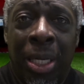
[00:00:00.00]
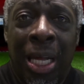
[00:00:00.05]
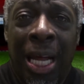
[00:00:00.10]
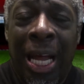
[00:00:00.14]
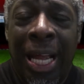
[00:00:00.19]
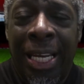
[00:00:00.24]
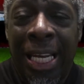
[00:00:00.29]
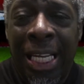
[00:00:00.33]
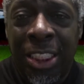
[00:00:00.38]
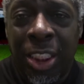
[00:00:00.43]

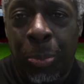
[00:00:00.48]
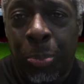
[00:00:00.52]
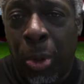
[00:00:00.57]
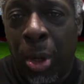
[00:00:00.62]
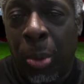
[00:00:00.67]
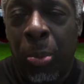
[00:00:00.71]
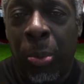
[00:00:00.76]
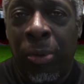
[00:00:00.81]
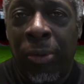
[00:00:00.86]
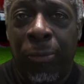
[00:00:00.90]
And that's the
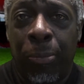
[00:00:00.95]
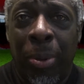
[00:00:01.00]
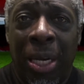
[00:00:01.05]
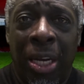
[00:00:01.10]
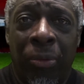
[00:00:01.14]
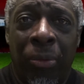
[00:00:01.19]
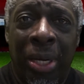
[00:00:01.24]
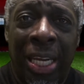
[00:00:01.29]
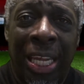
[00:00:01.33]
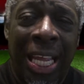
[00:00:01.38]
problem with
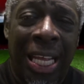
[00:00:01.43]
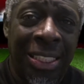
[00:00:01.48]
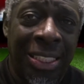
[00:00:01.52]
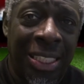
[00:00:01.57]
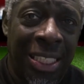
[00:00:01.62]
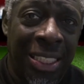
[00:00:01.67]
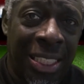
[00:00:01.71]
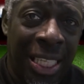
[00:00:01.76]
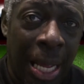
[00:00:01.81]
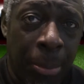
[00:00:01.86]
Bellerin. He has
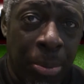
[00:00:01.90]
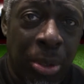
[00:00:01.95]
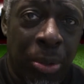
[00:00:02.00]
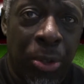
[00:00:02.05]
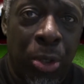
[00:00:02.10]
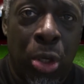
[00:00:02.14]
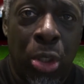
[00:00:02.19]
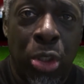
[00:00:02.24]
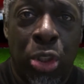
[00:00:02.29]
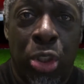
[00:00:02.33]
these lapses
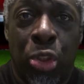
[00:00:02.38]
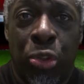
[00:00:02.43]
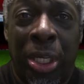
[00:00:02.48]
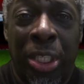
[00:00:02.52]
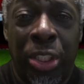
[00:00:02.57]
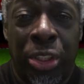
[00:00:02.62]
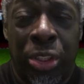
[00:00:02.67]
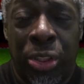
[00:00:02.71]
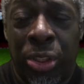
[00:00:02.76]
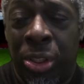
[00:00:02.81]
in
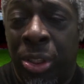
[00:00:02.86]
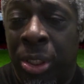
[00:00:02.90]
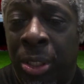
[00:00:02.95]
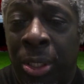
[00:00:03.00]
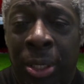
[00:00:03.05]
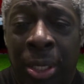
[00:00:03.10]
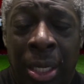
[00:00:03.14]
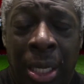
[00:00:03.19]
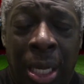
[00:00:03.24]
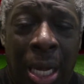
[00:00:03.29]
concentration
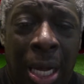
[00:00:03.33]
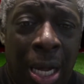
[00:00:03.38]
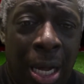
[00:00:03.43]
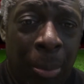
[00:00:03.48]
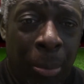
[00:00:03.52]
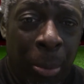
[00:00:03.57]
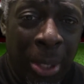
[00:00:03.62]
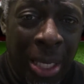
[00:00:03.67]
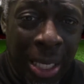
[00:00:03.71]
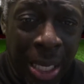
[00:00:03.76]

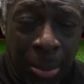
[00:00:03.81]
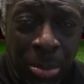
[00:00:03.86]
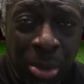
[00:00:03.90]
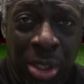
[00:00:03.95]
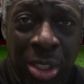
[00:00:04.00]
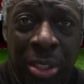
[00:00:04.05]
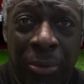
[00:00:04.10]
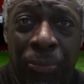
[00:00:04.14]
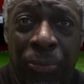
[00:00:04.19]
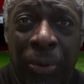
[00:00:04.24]
when it comes
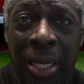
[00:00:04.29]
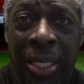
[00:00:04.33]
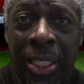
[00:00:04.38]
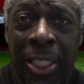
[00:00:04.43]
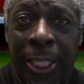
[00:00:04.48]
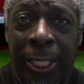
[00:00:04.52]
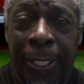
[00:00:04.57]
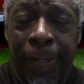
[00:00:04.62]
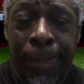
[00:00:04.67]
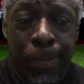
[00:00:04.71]
to
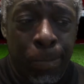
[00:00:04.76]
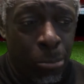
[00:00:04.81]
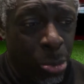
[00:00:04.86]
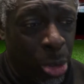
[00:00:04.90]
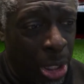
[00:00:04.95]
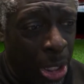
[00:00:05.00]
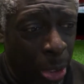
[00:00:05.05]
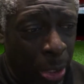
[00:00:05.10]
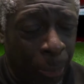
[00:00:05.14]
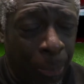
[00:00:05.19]
defending.
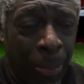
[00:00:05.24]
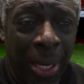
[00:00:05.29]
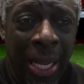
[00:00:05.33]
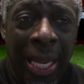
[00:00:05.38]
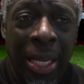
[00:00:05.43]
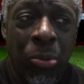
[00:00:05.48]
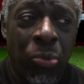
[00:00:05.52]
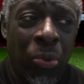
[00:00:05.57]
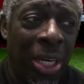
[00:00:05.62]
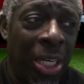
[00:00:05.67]
He
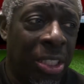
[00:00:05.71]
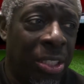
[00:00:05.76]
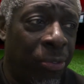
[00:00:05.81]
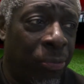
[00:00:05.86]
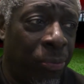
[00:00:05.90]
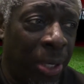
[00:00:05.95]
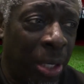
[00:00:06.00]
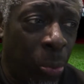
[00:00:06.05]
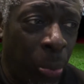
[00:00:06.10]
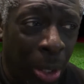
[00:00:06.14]
played
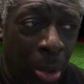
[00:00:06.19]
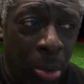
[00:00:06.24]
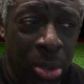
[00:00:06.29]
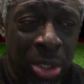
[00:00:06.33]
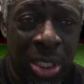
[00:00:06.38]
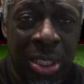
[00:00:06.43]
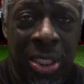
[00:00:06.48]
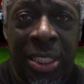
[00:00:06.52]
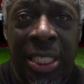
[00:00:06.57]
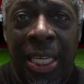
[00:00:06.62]
relatively well,
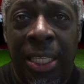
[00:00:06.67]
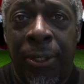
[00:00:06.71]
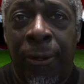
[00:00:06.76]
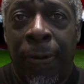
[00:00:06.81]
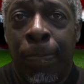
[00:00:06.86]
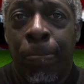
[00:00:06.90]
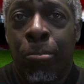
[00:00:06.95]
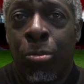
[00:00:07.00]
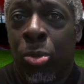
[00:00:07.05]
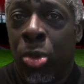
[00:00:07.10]
as I said,
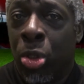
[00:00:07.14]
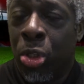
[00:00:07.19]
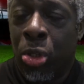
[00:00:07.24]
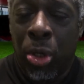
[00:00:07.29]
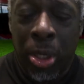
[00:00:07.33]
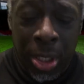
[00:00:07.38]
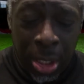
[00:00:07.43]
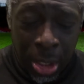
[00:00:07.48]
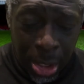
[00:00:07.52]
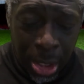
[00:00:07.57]

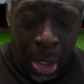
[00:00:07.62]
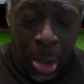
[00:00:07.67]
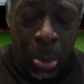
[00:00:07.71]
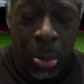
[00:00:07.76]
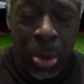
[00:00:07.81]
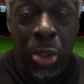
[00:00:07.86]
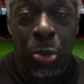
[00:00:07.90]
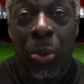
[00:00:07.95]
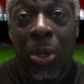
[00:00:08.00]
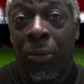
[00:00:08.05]
got a
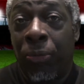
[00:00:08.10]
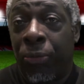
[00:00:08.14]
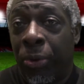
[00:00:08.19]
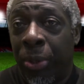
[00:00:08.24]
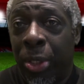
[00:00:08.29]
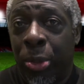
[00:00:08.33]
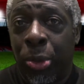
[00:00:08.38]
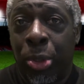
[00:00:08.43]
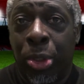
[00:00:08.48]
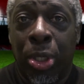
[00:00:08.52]
goal as well,
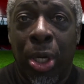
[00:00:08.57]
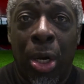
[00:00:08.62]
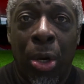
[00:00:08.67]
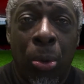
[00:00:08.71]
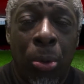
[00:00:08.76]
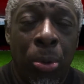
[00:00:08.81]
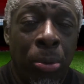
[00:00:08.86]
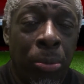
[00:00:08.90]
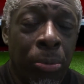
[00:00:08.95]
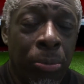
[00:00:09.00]
very good
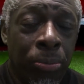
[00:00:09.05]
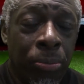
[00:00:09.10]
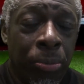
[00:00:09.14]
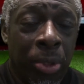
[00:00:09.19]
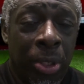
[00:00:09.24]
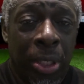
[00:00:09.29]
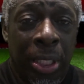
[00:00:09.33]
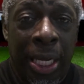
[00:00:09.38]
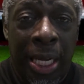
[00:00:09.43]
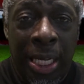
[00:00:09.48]
goal,
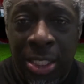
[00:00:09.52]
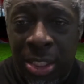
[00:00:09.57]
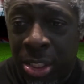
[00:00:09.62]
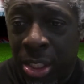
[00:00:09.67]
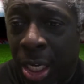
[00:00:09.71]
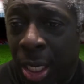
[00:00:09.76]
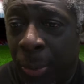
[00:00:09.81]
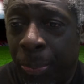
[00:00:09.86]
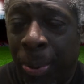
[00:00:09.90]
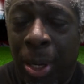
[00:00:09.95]
near
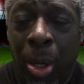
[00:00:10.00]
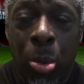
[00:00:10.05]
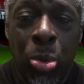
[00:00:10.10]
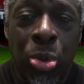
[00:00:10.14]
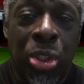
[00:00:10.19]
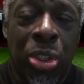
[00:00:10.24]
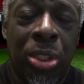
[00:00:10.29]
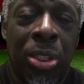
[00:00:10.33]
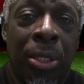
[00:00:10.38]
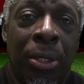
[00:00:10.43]
side
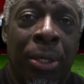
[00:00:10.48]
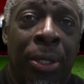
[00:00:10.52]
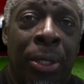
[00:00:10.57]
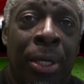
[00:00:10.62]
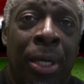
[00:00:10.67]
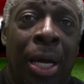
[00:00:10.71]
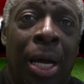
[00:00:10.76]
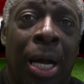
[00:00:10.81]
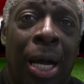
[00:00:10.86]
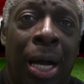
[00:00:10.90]
post,
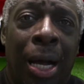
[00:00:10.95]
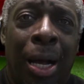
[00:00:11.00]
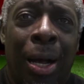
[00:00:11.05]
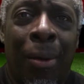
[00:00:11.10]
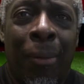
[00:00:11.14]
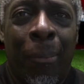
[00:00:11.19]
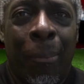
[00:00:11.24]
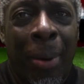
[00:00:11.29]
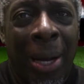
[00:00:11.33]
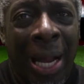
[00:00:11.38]

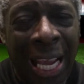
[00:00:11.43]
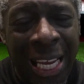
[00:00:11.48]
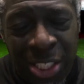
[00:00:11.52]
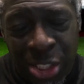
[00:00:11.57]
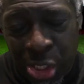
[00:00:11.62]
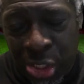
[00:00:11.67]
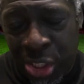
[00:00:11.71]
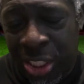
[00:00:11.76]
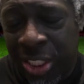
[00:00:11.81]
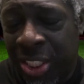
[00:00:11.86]
but it's
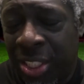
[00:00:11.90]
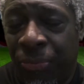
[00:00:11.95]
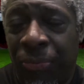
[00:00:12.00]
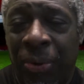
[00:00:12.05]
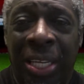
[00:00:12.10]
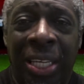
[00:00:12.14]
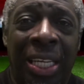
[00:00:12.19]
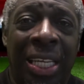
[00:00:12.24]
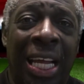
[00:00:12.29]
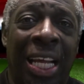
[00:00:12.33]
just his
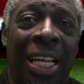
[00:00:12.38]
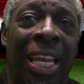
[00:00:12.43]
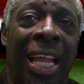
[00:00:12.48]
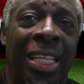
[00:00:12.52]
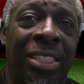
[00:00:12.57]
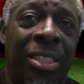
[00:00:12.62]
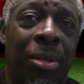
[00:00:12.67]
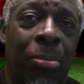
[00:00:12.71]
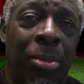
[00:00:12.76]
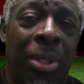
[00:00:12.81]
defending that
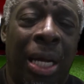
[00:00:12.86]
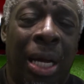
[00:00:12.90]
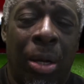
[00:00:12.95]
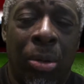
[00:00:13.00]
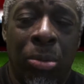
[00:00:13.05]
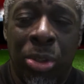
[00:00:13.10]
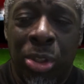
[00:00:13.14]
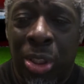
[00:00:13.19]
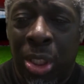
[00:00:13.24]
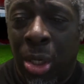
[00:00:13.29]
lets him
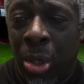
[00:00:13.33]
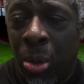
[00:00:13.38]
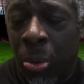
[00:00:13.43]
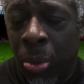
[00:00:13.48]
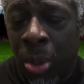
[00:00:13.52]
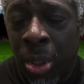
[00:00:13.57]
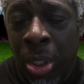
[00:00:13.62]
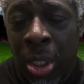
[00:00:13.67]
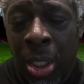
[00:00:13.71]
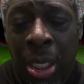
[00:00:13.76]
down.
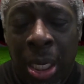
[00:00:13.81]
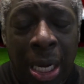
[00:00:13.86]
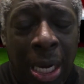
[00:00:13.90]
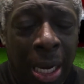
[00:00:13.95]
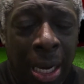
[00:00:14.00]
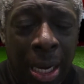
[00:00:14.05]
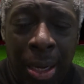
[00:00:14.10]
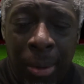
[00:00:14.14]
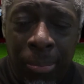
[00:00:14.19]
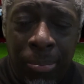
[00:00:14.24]
So
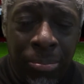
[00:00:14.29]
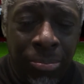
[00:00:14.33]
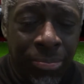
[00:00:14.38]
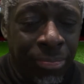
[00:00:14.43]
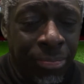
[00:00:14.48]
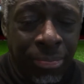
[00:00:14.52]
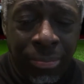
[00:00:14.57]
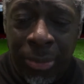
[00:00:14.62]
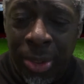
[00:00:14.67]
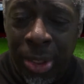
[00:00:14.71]

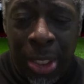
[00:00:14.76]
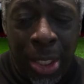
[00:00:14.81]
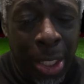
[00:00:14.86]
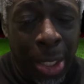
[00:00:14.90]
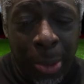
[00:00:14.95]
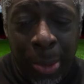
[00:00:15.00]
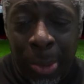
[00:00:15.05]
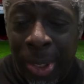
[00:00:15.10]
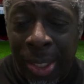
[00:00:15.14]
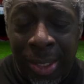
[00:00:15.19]

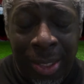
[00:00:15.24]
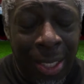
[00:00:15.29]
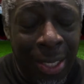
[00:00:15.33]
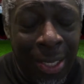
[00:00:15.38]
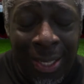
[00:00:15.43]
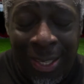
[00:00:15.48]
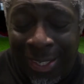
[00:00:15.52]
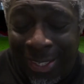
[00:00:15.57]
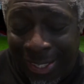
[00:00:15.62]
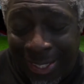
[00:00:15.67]

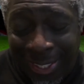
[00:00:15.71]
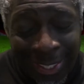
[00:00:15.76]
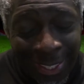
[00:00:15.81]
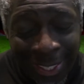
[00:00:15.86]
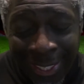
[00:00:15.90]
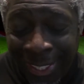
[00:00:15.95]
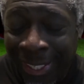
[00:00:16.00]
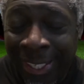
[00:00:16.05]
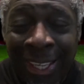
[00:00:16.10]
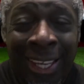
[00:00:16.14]

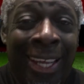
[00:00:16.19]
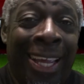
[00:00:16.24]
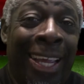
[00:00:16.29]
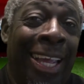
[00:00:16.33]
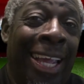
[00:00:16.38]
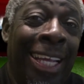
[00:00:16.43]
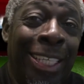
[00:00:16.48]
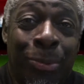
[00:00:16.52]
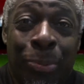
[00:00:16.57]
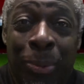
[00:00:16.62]
it
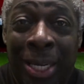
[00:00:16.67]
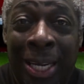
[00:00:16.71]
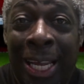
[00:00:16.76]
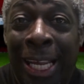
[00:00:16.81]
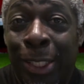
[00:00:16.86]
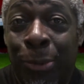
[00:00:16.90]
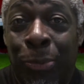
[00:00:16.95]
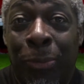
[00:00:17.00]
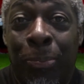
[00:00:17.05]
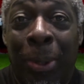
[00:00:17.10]
is what it
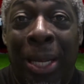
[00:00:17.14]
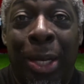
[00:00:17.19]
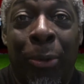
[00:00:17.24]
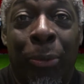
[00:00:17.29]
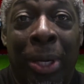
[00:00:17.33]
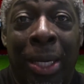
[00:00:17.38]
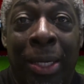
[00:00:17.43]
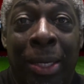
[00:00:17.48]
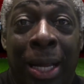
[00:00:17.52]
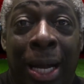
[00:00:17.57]
is with
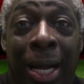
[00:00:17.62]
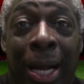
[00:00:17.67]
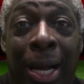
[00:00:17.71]
Bellerin.